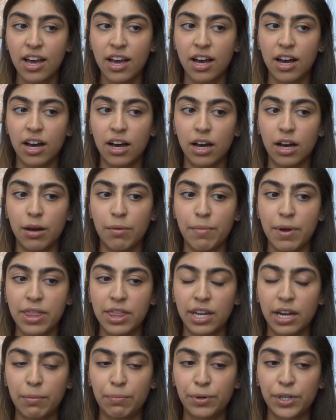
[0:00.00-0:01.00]
And
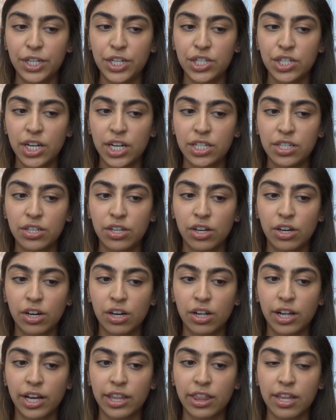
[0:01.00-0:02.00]
then I'm pretty sure I
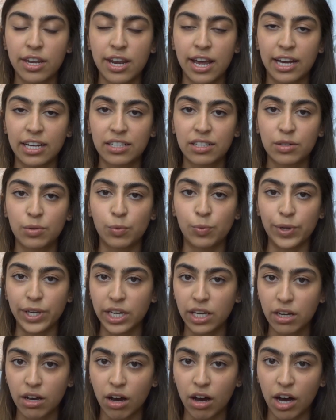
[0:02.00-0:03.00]
took like the next
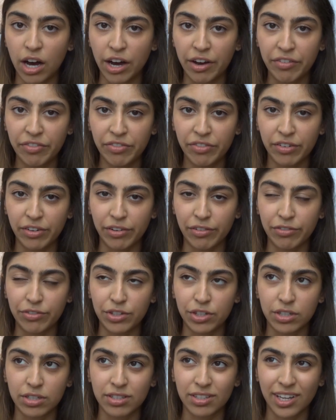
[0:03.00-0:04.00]
week off of
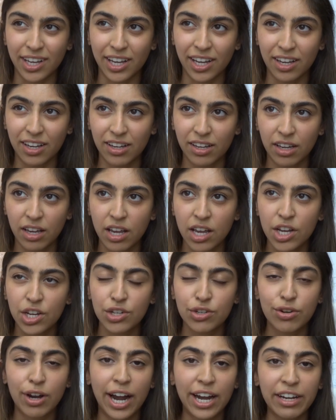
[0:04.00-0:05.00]
just like
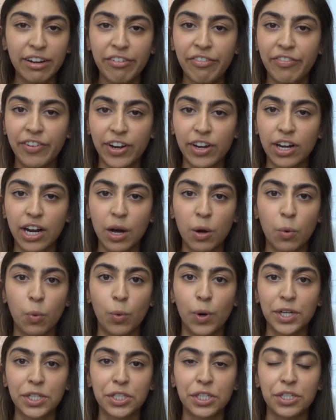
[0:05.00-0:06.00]
trying to figure out
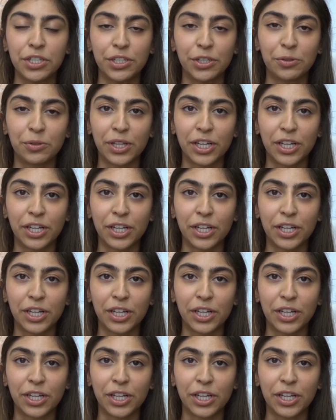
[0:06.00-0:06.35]
what to do.